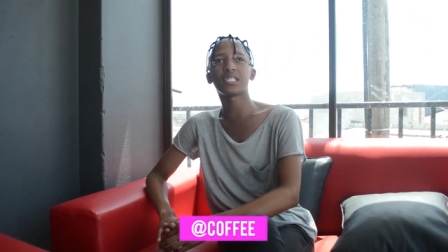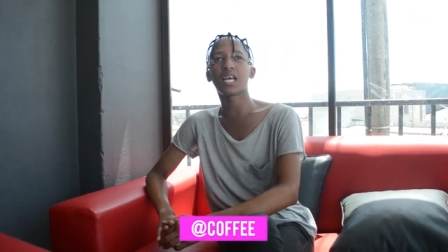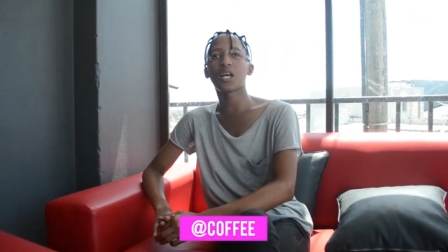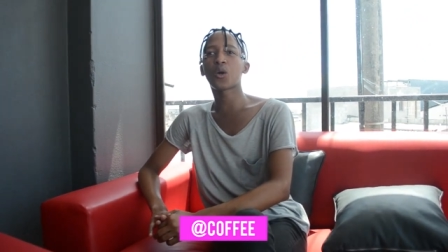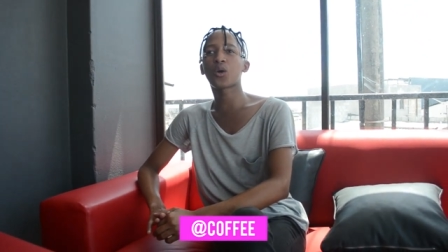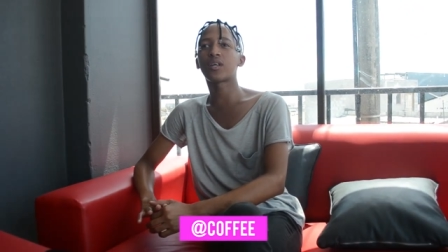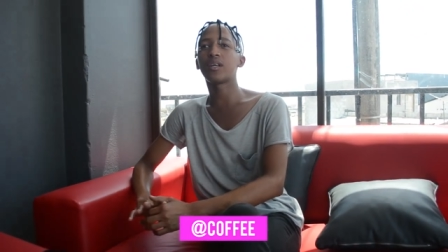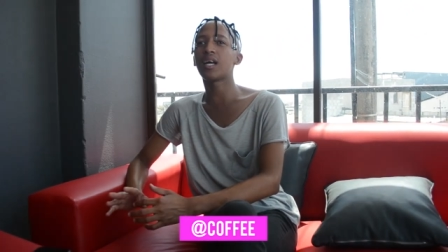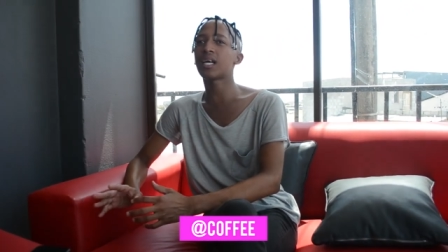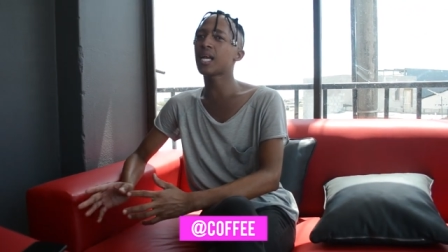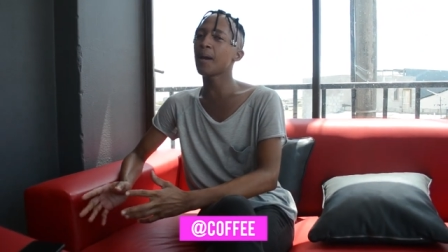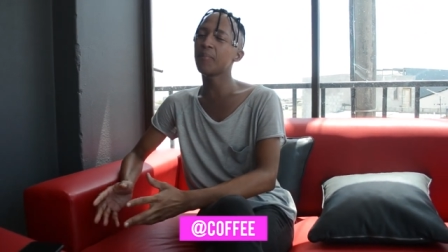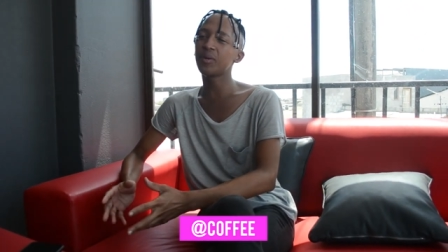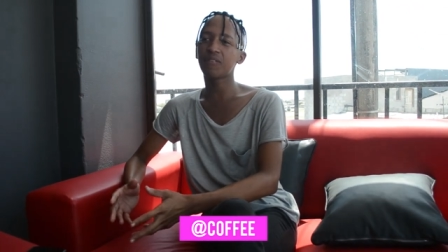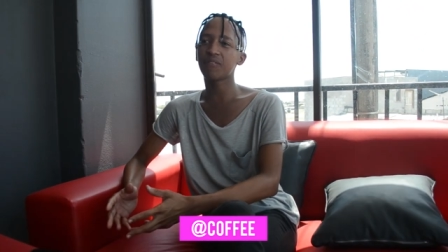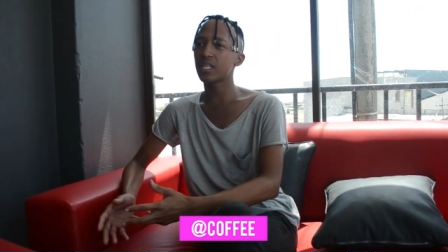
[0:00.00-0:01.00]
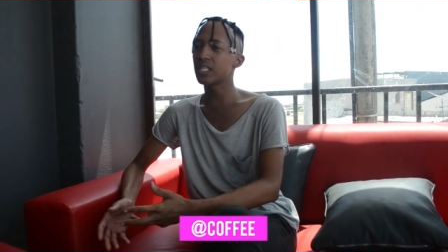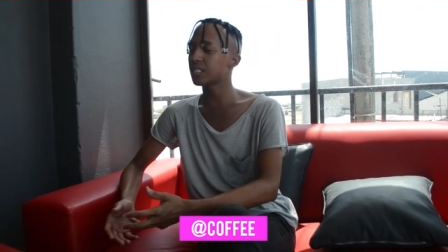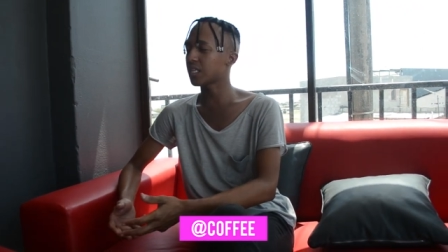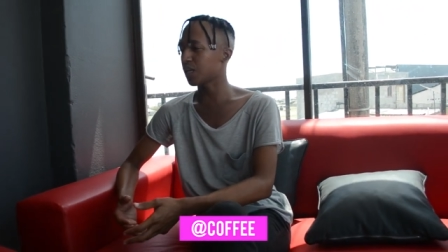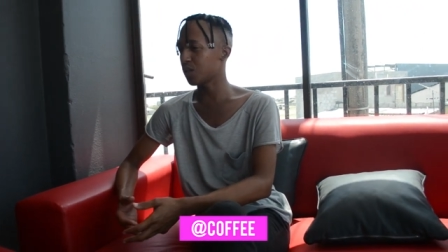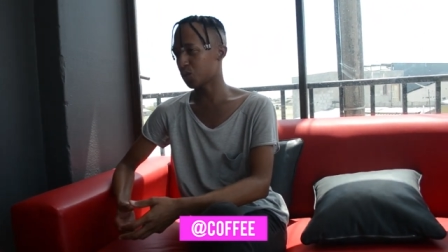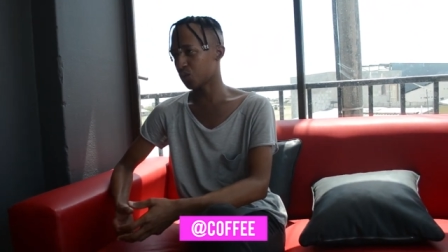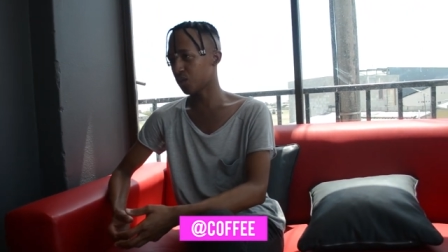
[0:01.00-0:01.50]
there's a couple of
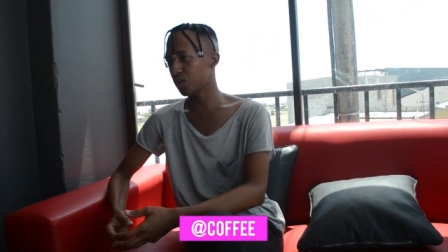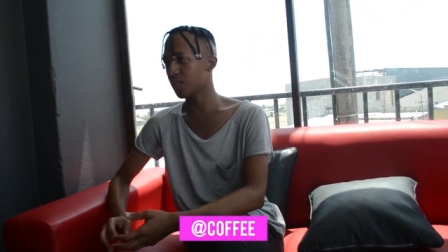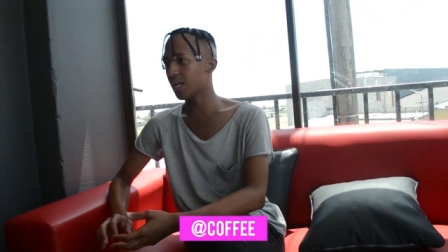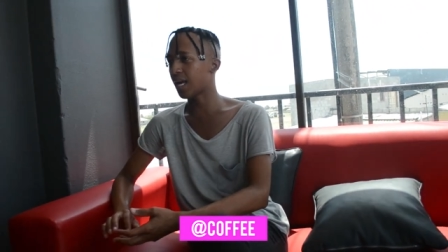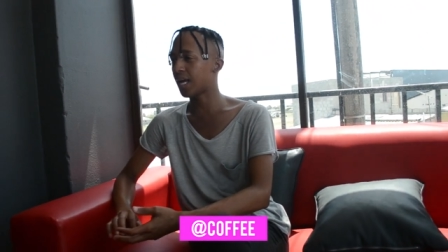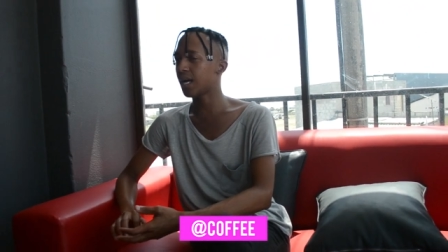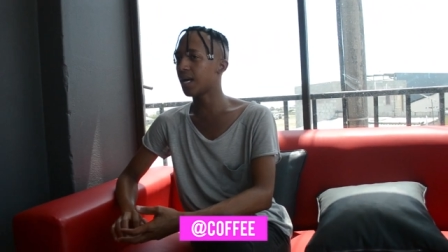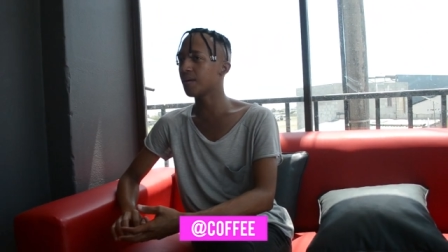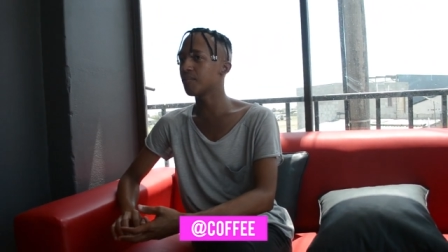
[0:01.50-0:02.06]
things that I do.